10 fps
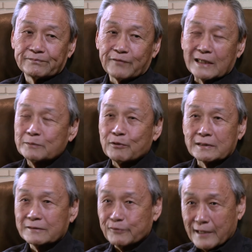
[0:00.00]
Vice
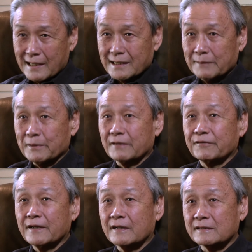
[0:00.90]
President for Academic
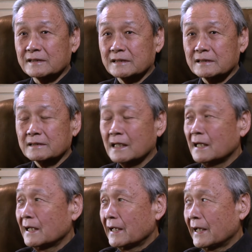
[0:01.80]
Affairs.
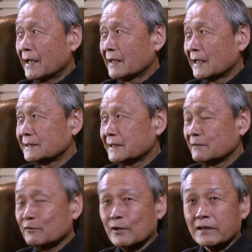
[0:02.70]
And I
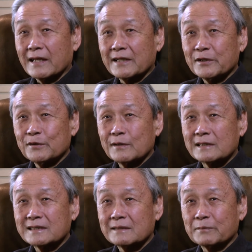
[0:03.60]
said, well, thank you. I
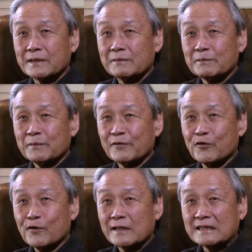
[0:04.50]
said, but
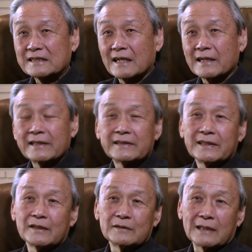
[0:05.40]
before I decide,
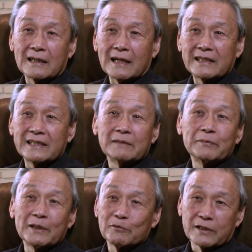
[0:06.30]
I need to
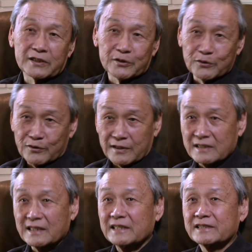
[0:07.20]
meet with the student
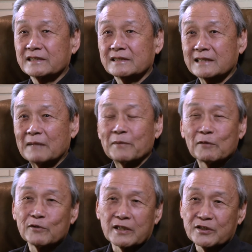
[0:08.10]
organizations. And I
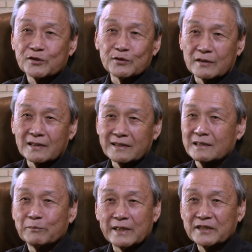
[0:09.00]
met with a student,
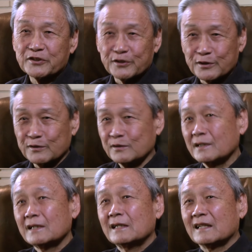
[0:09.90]
BSU,
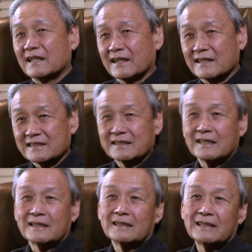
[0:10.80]
La
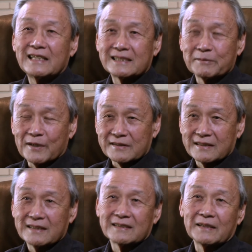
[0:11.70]
Raza, Asian American
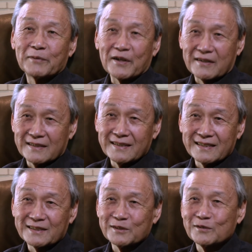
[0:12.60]
Studies, and American
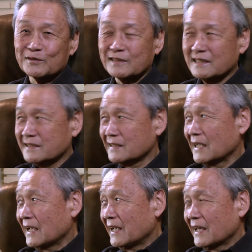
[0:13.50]
Indian Student Organization.
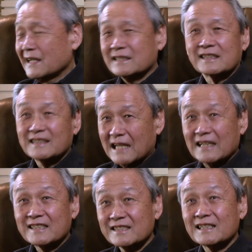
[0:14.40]
And I said,
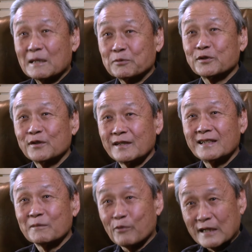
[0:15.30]
this is an
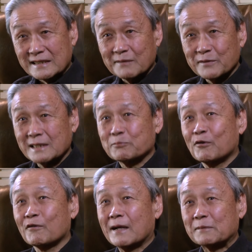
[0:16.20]
opportunity to bring some of these
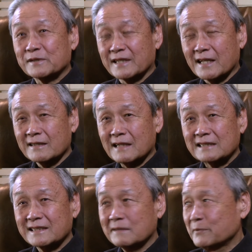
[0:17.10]
programs together. I
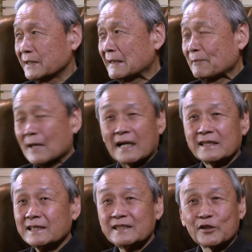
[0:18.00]
said, but I
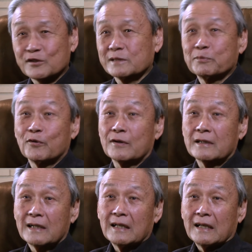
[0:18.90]
need your support.
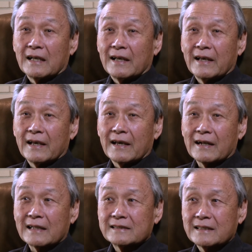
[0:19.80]

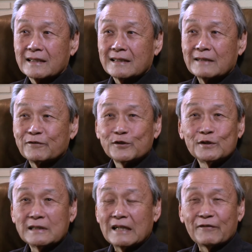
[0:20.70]
And I said,
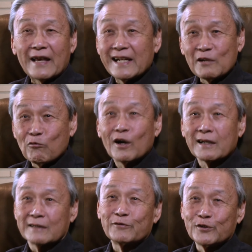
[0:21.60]
if any
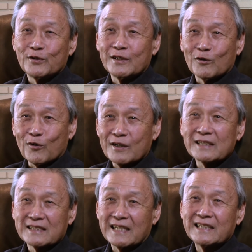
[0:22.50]
one of you, the
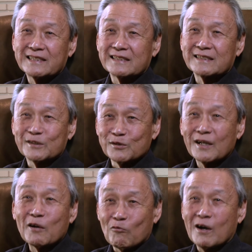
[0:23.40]
organizations do
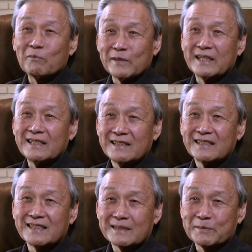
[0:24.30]
not want me
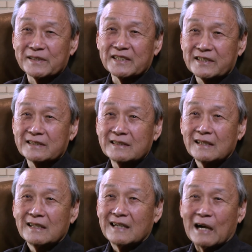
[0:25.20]
in this position,
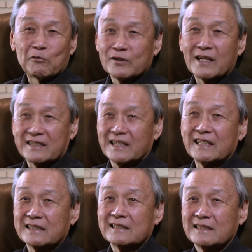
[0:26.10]
I will not
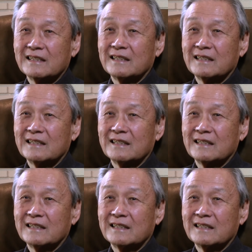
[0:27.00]
take it.